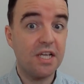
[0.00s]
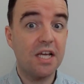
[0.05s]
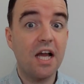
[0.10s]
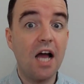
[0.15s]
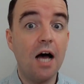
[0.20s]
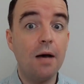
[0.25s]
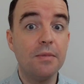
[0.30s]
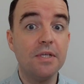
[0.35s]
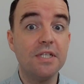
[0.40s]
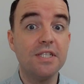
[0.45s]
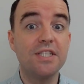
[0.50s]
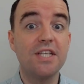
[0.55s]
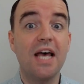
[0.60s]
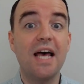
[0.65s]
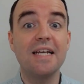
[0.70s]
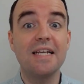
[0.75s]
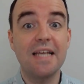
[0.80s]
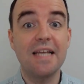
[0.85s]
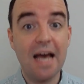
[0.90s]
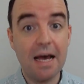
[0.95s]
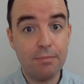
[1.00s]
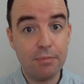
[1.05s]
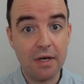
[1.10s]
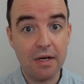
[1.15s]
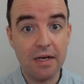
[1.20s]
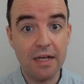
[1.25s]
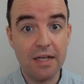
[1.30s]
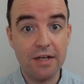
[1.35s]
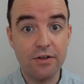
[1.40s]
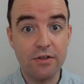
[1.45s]
commas and capital
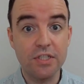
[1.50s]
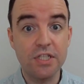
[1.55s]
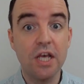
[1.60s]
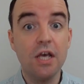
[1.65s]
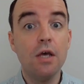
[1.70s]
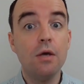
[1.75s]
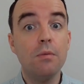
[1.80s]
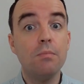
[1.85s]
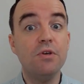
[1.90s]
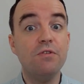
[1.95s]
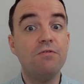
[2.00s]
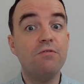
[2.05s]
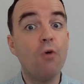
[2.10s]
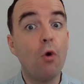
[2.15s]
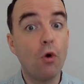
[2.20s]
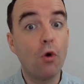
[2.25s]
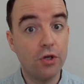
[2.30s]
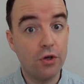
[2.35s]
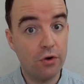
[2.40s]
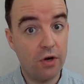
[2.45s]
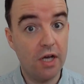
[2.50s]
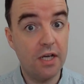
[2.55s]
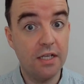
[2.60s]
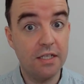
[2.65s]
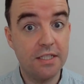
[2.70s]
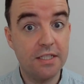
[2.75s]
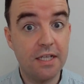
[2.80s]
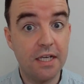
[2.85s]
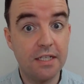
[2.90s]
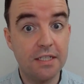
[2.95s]
letters before your
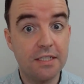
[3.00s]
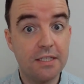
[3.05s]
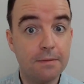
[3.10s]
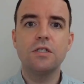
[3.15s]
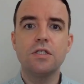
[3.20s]
IELTS test.